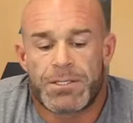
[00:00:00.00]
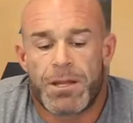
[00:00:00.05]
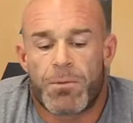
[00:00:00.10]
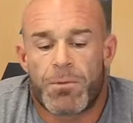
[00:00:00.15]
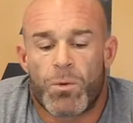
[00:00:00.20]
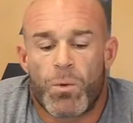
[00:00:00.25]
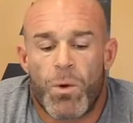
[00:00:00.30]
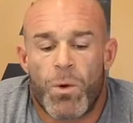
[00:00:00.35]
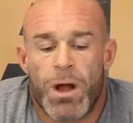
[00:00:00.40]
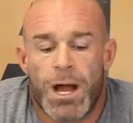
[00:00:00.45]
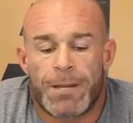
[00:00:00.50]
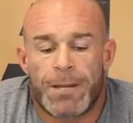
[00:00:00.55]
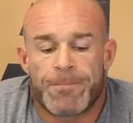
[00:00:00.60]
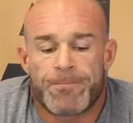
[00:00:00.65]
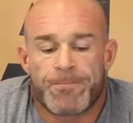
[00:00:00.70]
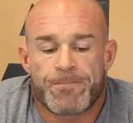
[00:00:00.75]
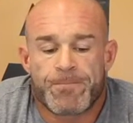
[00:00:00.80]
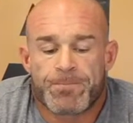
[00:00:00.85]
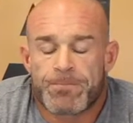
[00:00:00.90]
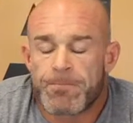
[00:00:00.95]
Number
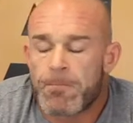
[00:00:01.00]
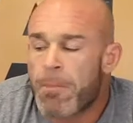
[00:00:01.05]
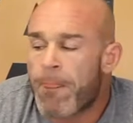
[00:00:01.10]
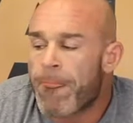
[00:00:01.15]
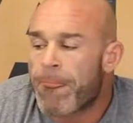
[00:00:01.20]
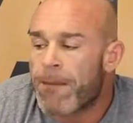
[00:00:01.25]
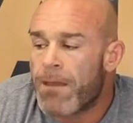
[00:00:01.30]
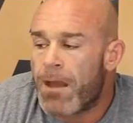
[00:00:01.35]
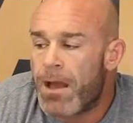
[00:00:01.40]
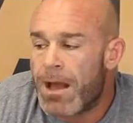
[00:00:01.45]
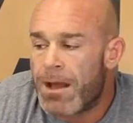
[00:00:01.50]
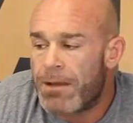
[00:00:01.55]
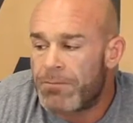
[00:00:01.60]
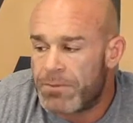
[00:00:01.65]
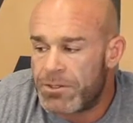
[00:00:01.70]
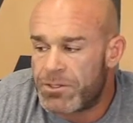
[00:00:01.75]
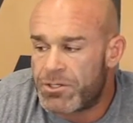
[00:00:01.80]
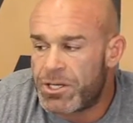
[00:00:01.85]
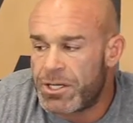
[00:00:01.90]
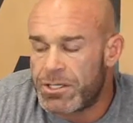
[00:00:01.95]
1,
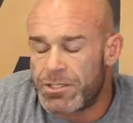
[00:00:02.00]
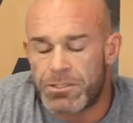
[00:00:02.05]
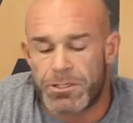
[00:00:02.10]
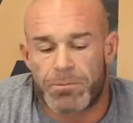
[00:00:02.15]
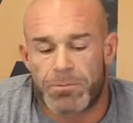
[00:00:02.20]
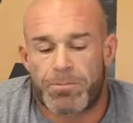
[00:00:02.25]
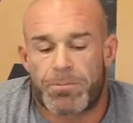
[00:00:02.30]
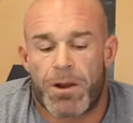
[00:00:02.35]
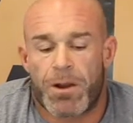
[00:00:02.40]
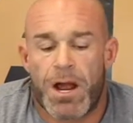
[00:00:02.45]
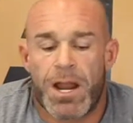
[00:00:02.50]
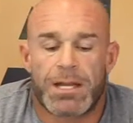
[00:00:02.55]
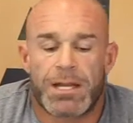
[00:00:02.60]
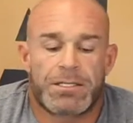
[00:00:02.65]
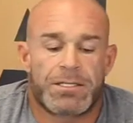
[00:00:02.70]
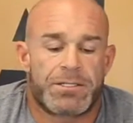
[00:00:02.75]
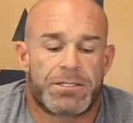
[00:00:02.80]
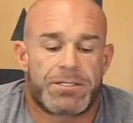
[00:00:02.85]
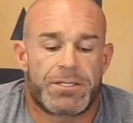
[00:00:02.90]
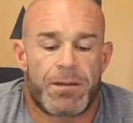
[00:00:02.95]
the Chiseler
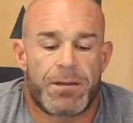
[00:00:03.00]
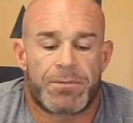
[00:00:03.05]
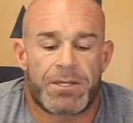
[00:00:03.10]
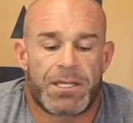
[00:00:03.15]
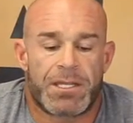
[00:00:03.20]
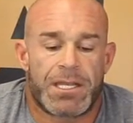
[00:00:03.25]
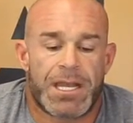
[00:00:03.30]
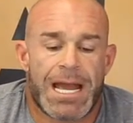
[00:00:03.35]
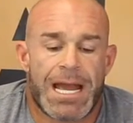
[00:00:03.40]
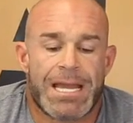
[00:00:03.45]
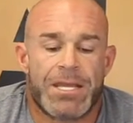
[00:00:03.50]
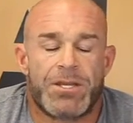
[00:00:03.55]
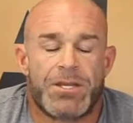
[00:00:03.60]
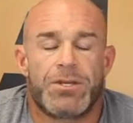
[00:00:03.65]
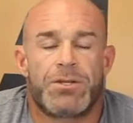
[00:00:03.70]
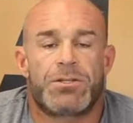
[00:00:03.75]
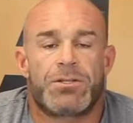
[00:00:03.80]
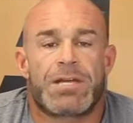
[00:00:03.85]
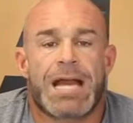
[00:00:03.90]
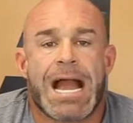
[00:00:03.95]
product is something that I
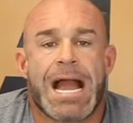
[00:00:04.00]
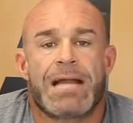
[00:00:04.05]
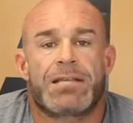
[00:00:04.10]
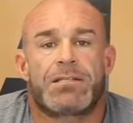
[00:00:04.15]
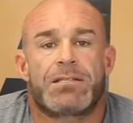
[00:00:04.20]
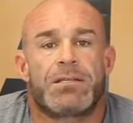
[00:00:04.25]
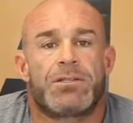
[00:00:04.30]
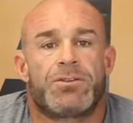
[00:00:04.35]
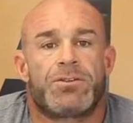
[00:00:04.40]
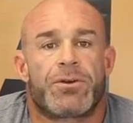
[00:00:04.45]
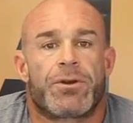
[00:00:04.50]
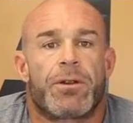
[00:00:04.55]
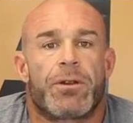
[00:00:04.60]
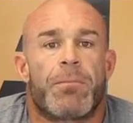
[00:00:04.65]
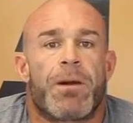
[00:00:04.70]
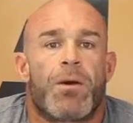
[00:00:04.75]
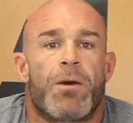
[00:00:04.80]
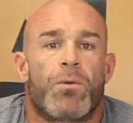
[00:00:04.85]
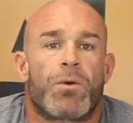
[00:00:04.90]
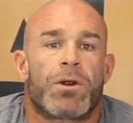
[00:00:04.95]
use actually during
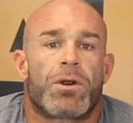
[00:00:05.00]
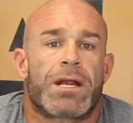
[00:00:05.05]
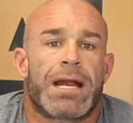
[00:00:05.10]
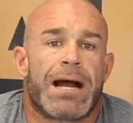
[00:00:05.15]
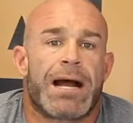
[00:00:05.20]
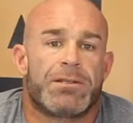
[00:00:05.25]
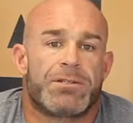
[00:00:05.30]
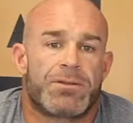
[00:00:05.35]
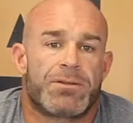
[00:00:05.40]
my workout.